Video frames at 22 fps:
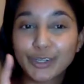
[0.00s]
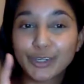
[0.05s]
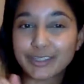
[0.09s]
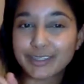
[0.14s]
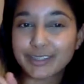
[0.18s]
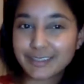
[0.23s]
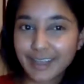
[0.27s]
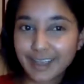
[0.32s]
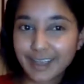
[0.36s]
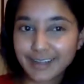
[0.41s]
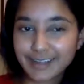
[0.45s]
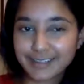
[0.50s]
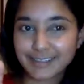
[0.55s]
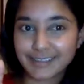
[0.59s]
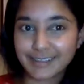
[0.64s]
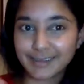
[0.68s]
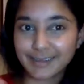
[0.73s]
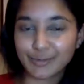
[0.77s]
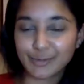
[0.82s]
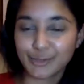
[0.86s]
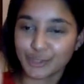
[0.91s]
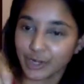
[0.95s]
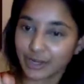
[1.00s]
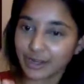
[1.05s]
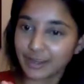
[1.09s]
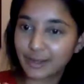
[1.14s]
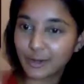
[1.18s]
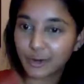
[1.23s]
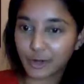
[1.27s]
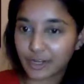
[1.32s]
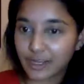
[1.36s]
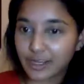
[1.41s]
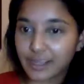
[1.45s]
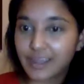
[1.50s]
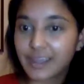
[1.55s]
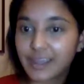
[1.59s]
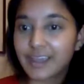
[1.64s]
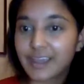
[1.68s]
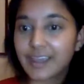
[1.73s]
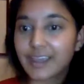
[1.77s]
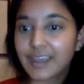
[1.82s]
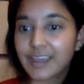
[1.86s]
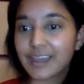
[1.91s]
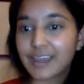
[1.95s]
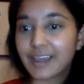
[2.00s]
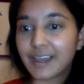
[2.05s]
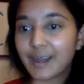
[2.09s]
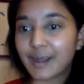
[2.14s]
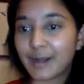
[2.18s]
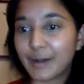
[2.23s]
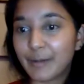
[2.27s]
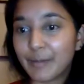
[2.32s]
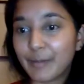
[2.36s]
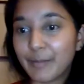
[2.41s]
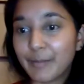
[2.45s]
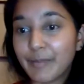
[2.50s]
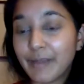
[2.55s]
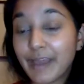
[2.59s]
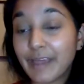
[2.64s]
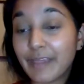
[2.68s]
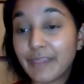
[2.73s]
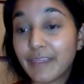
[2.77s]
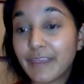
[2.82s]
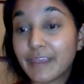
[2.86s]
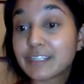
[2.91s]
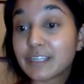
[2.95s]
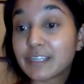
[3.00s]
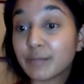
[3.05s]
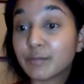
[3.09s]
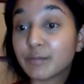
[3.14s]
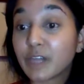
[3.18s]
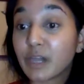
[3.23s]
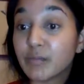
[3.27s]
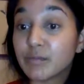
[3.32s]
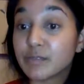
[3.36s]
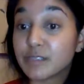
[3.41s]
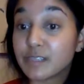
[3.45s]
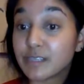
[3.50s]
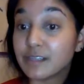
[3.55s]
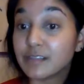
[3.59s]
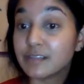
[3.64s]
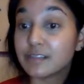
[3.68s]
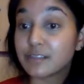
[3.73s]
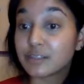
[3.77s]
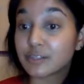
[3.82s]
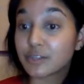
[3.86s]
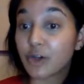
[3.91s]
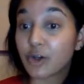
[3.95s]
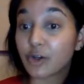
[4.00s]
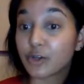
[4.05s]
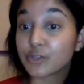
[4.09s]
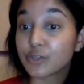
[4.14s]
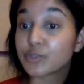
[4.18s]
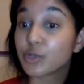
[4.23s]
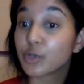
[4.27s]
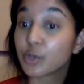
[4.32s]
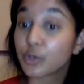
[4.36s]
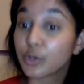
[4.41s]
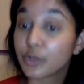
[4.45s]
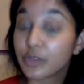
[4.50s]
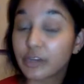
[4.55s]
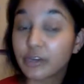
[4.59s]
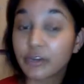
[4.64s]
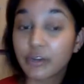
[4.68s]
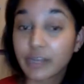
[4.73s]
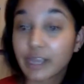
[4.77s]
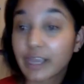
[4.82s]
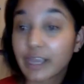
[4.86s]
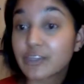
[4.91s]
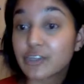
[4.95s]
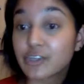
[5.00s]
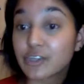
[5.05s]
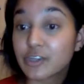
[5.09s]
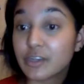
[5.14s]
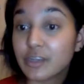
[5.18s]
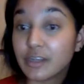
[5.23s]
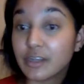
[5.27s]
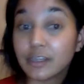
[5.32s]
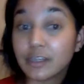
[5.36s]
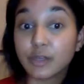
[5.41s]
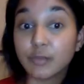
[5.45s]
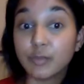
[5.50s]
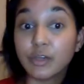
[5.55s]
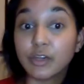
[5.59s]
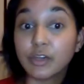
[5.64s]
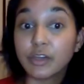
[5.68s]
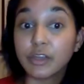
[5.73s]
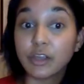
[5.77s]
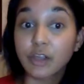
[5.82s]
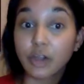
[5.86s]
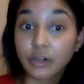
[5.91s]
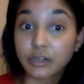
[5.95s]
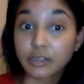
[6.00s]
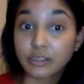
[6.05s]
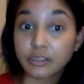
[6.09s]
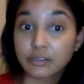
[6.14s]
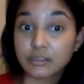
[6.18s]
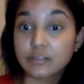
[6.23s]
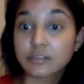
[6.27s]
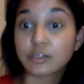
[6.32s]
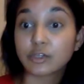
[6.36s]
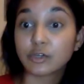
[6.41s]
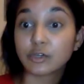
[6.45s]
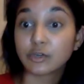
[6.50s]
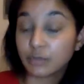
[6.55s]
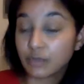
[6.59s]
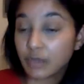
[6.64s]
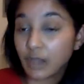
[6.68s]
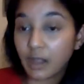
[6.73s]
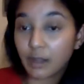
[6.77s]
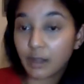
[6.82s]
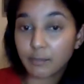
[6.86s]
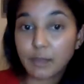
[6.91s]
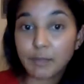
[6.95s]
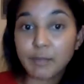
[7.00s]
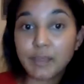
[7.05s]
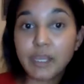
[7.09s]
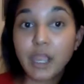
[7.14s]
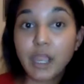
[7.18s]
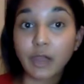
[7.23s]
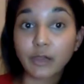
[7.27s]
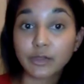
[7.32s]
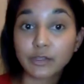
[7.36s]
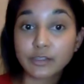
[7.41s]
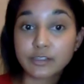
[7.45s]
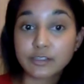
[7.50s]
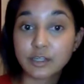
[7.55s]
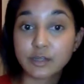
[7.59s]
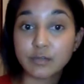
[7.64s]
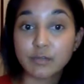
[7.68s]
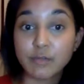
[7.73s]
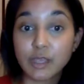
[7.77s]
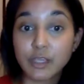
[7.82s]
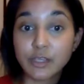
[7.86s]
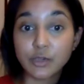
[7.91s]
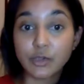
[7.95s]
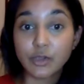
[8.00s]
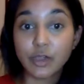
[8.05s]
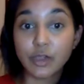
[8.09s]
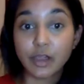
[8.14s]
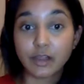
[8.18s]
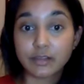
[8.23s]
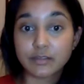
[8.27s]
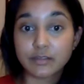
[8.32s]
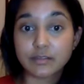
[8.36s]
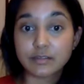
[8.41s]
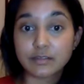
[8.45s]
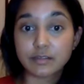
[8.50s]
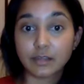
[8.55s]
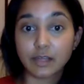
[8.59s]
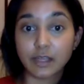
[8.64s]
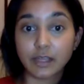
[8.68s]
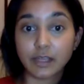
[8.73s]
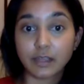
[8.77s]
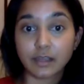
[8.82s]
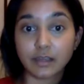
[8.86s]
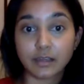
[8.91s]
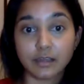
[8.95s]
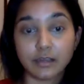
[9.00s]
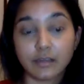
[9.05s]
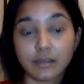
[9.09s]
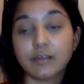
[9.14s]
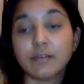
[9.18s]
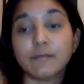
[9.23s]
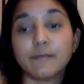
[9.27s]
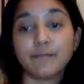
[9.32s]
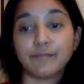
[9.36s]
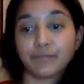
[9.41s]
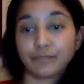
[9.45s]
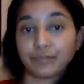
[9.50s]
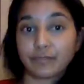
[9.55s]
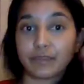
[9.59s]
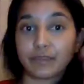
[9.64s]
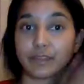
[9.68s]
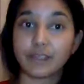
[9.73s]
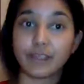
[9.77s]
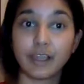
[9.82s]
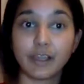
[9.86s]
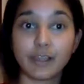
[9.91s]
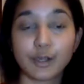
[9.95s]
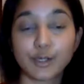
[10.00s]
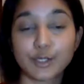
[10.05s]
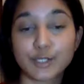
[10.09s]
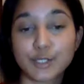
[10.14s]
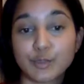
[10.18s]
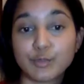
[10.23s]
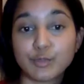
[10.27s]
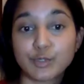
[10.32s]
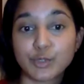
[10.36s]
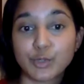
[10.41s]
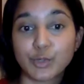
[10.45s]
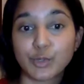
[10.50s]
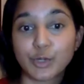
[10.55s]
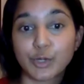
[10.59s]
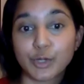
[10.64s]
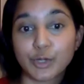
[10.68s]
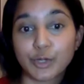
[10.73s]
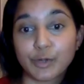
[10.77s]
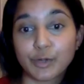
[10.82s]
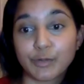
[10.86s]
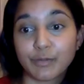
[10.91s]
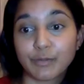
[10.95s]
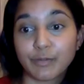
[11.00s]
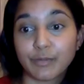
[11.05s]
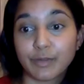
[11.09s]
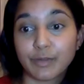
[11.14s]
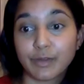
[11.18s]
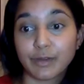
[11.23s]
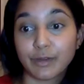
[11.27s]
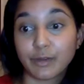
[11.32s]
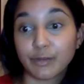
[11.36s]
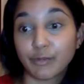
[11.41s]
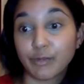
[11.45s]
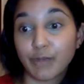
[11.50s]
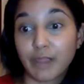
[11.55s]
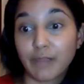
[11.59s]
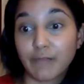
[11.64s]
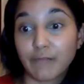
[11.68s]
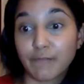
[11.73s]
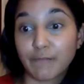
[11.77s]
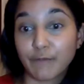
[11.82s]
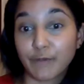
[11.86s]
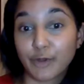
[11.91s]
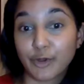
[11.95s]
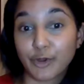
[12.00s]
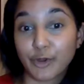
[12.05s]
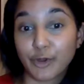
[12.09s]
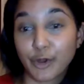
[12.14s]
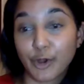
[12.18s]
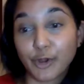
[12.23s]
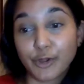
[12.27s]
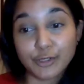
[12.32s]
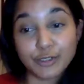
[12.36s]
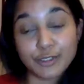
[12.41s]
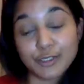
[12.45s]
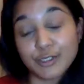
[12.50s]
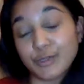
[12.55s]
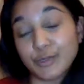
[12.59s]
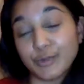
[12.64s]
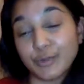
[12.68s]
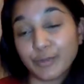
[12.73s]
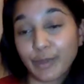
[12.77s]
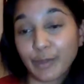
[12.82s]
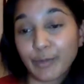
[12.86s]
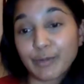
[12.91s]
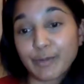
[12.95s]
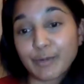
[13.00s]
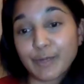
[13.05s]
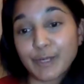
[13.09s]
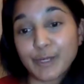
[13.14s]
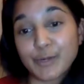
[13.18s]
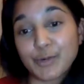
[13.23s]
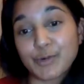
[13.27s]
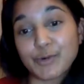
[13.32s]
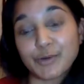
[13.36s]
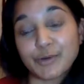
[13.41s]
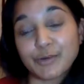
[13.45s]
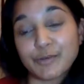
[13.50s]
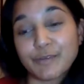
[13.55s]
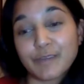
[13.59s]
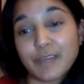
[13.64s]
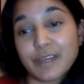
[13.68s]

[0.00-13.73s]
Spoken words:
is sexy, which I agree. And they sometimes install solar irrigation in community gardens. So yeah, maybe Alex can make you guys like a custom solar array for your garden too. That would be cool.